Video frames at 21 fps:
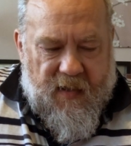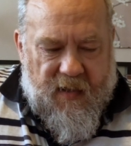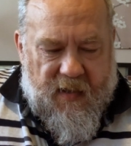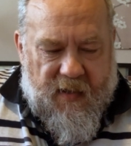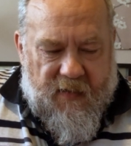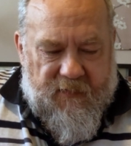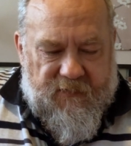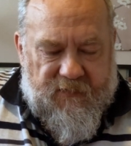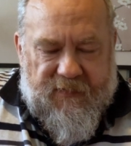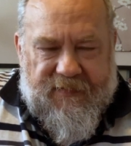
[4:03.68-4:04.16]

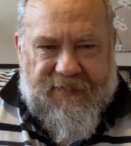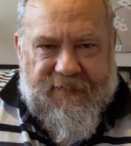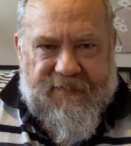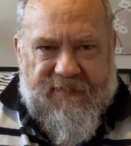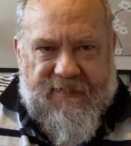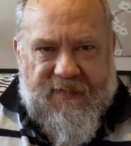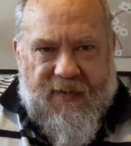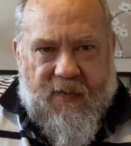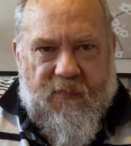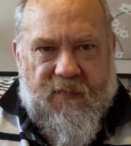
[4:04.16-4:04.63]
So you
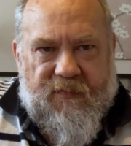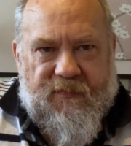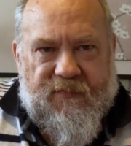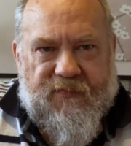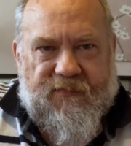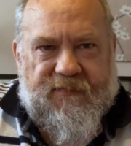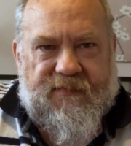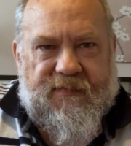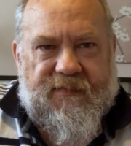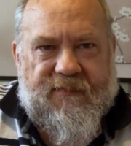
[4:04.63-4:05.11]
can see how
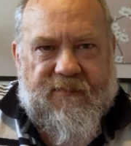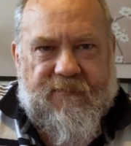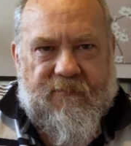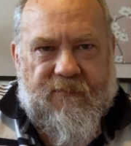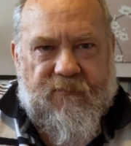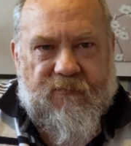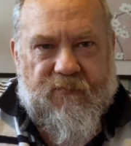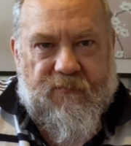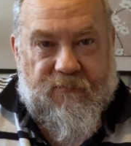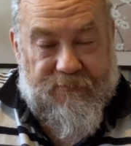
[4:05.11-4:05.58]
it just to
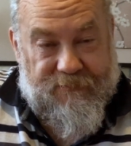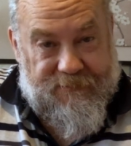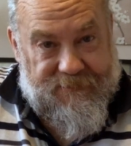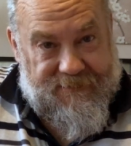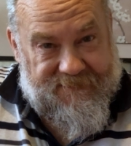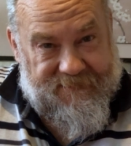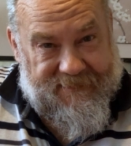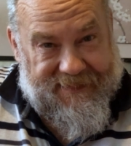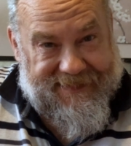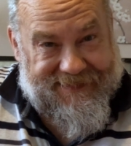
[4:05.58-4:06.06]

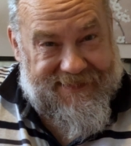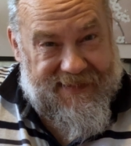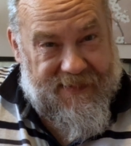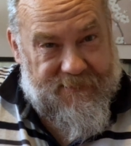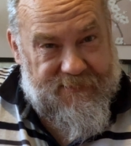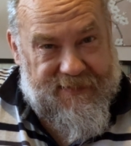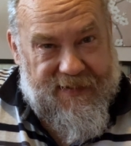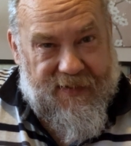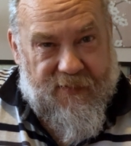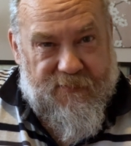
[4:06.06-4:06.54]
split
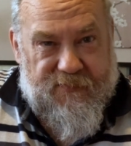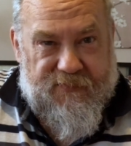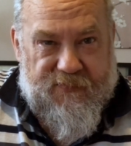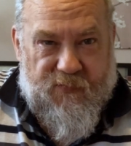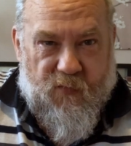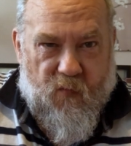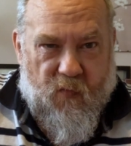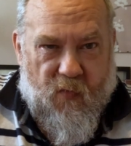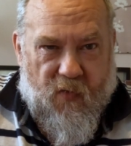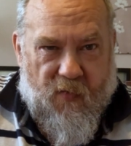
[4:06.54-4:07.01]
them down
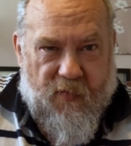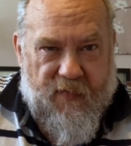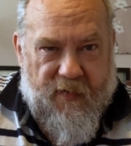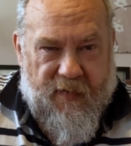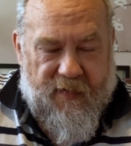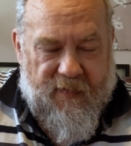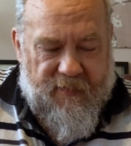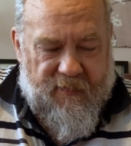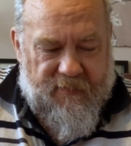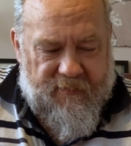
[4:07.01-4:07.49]
to
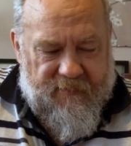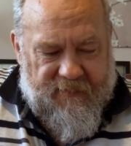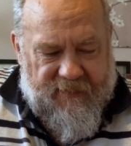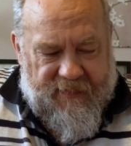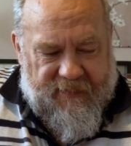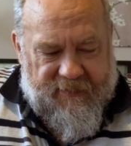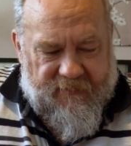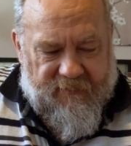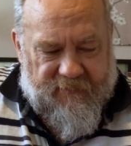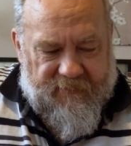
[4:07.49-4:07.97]
one
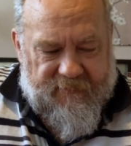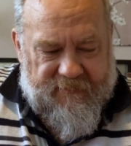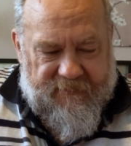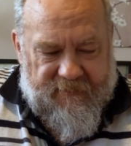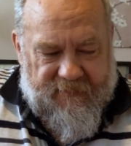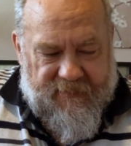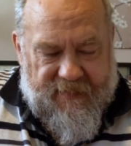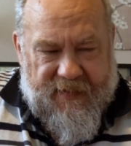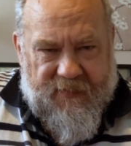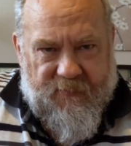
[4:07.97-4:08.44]

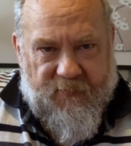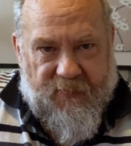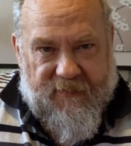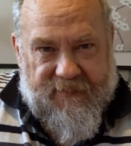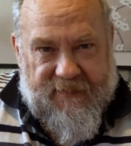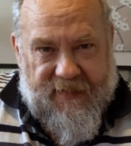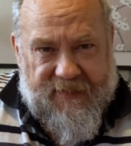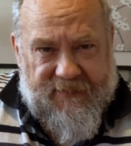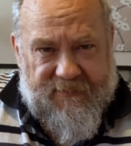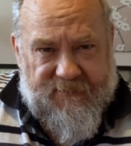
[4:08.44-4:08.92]
lettuce and end up
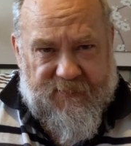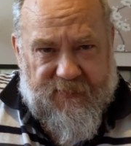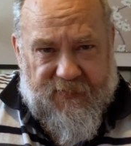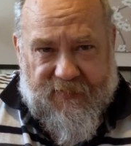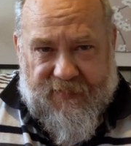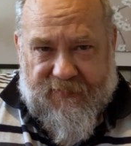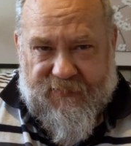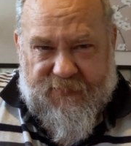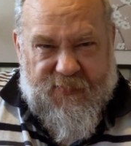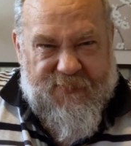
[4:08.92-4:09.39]
with an
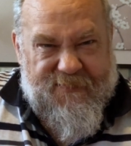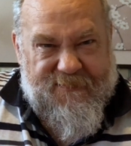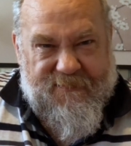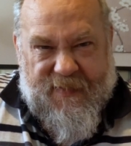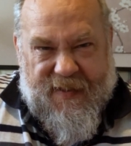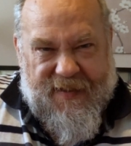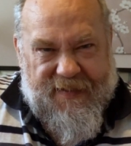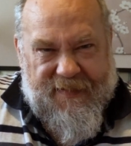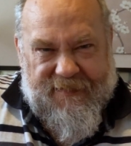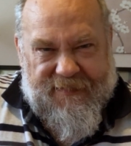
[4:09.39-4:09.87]
iceberg is
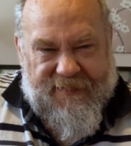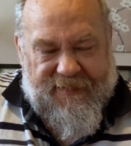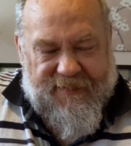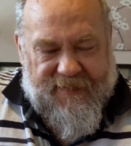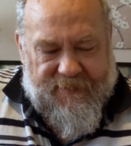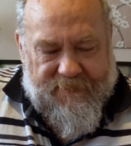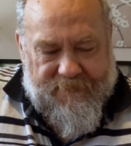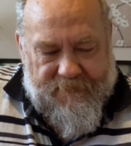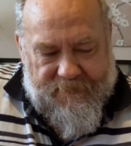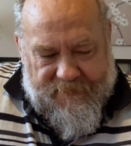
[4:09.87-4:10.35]
going back in
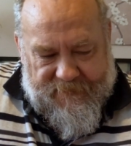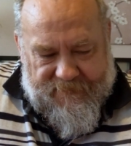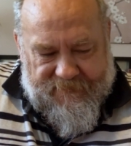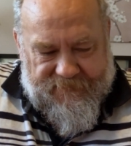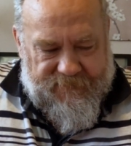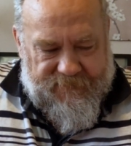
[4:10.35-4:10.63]
time.